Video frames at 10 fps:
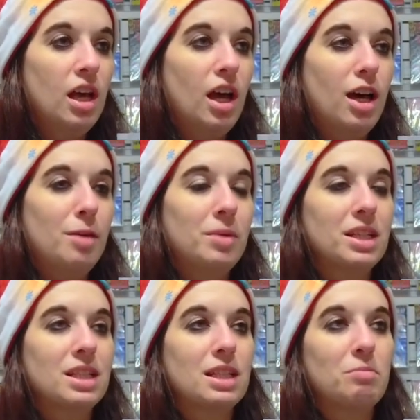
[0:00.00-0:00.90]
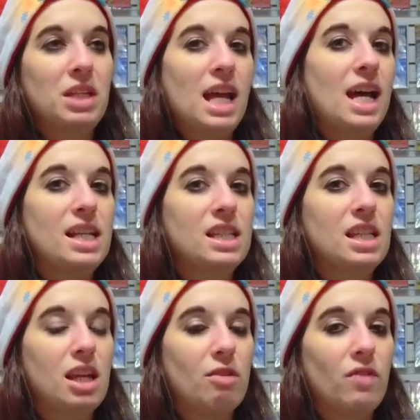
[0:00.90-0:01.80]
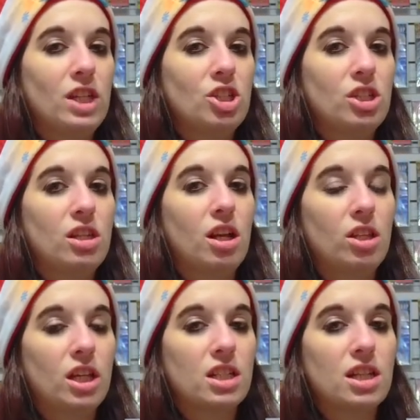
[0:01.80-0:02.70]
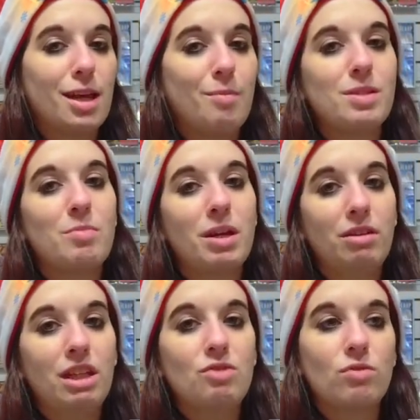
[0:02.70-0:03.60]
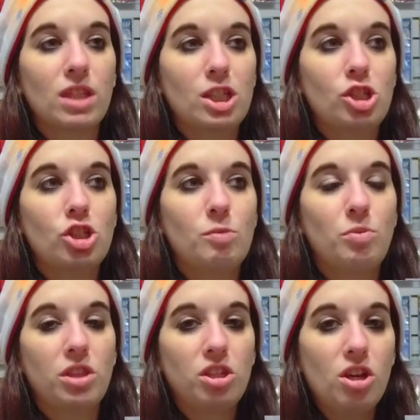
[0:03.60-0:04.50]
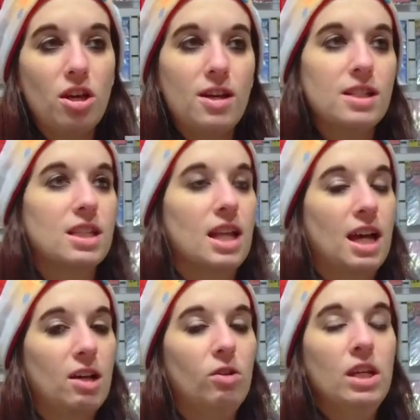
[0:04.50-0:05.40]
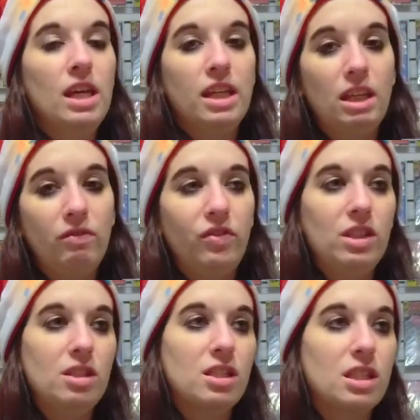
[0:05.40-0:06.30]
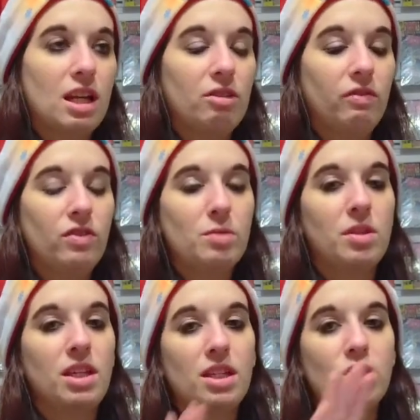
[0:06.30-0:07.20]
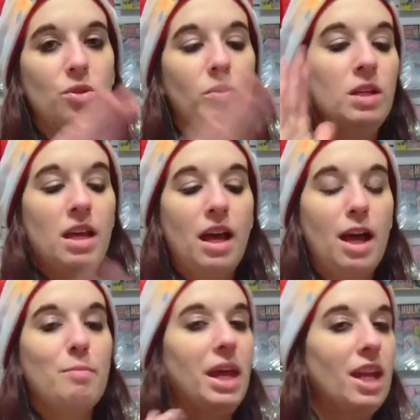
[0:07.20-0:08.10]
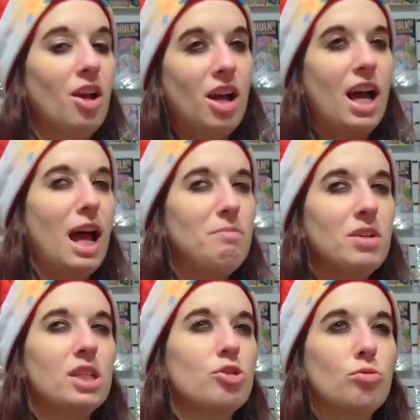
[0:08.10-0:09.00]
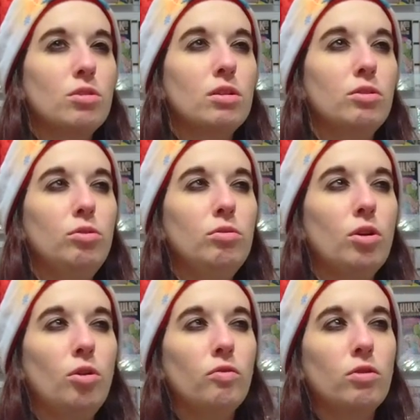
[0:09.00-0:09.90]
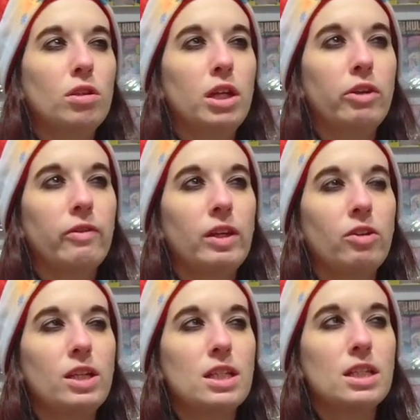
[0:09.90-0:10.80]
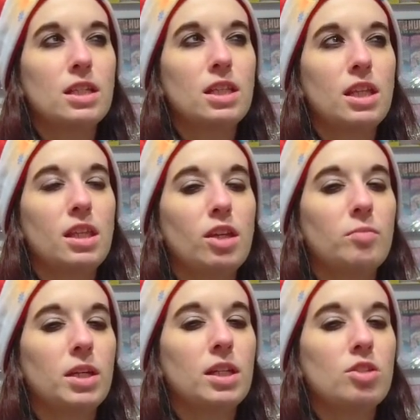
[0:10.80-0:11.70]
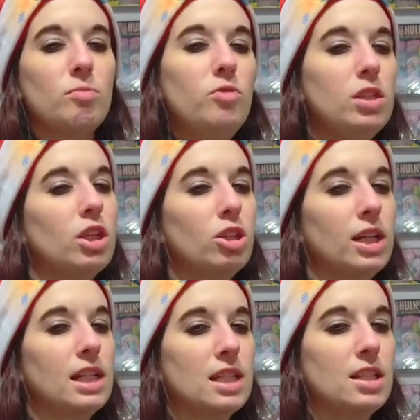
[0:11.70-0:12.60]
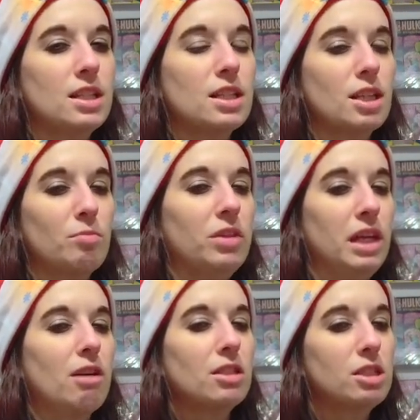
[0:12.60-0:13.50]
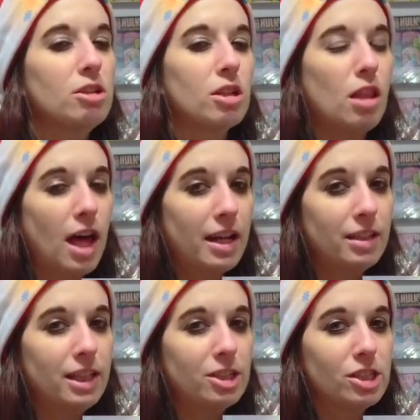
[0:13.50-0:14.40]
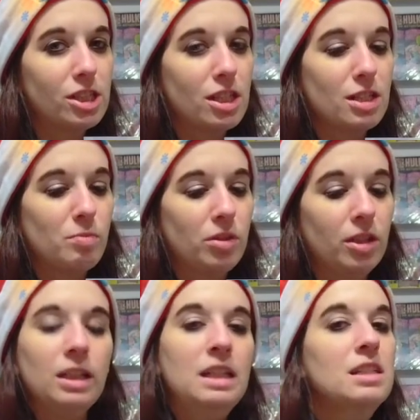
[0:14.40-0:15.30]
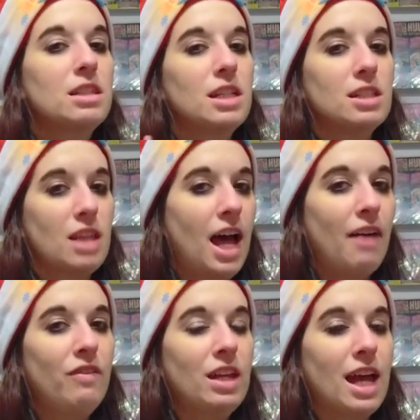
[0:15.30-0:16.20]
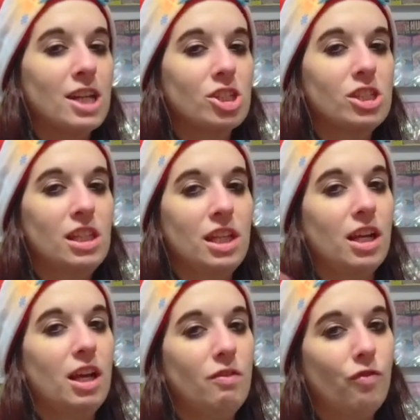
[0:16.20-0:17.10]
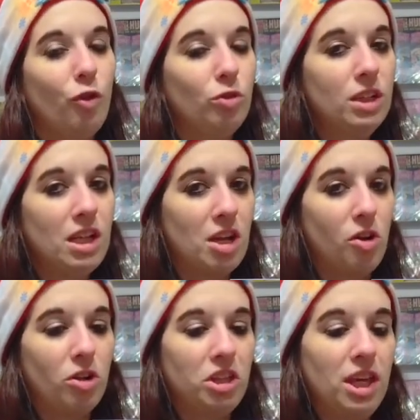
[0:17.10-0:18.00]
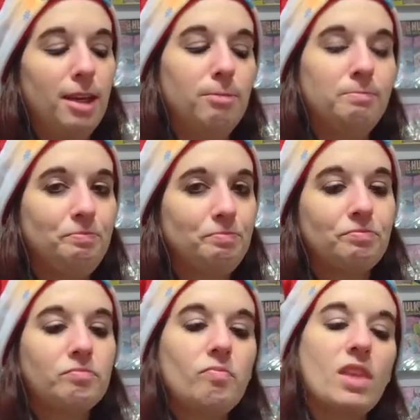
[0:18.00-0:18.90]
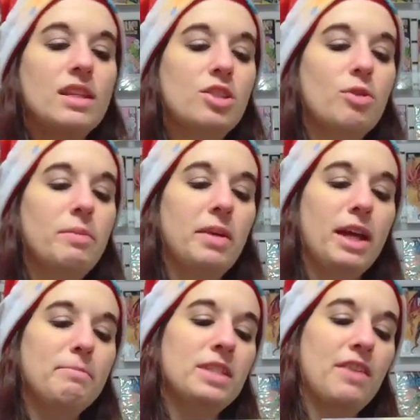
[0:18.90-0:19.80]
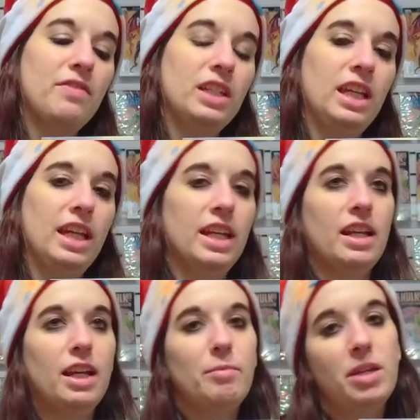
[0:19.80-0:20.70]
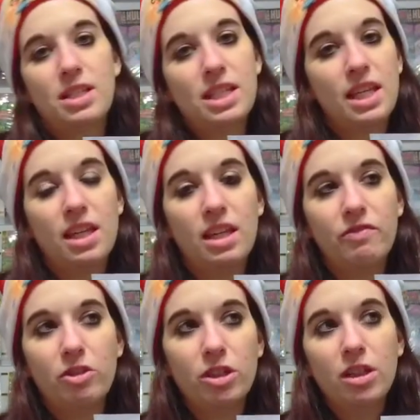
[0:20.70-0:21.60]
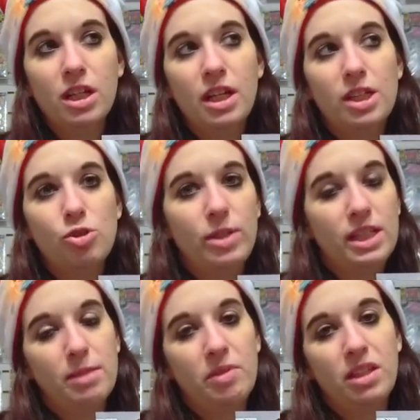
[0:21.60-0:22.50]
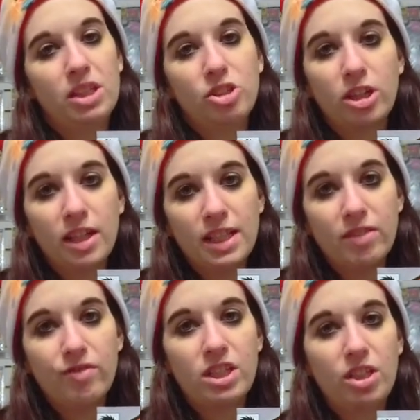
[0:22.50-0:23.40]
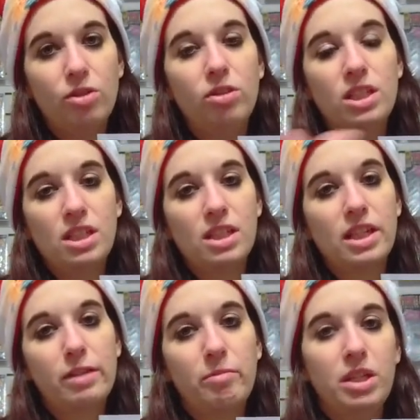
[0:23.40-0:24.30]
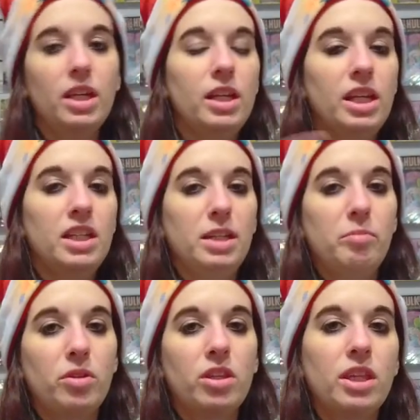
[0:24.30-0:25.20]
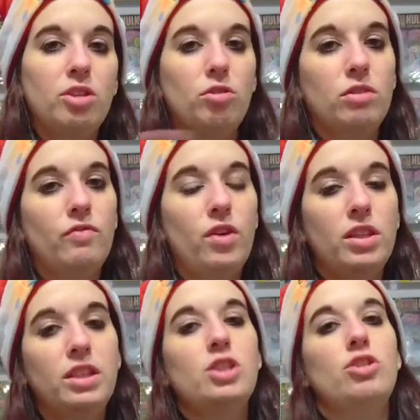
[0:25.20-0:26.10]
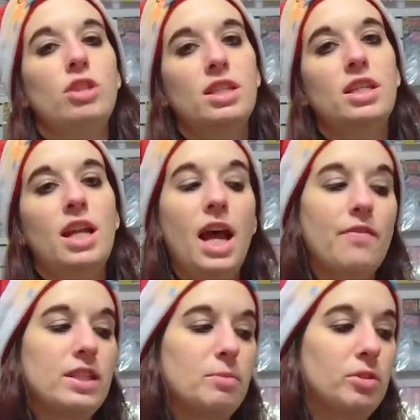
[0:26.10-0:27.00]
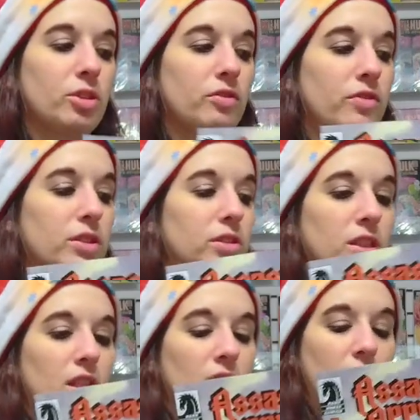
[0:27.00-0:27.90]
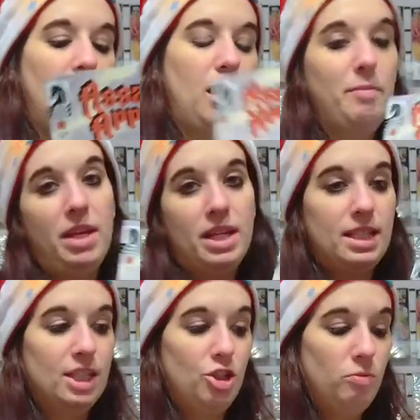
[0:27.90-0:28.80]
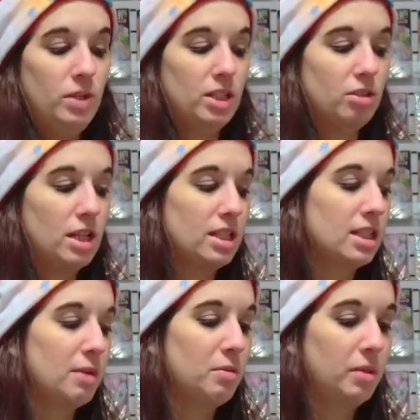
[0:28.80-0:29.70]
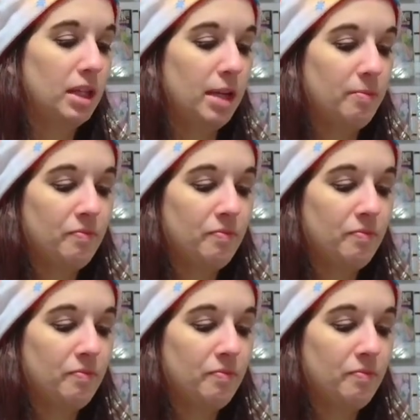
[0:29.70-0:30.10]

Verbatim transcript: Um, ex- but he has the narration a lot of times about his relationship with the dogs and how he feels and how he feels about things. So, um, and I'm not sure who the overall narrator is now that I think about it. So I'm really curious how this is going to play out because there are a lot of layers to this book that haven't actually like unfolded at all yet so I'm I'm definitely in. Um, honestly, I think if you're enjoying something like Dark Knights of Steel, this is going to be an indie book that you can fall into. That's going to have a similar feel, um, and it's issue one, so now it's time to pick it up.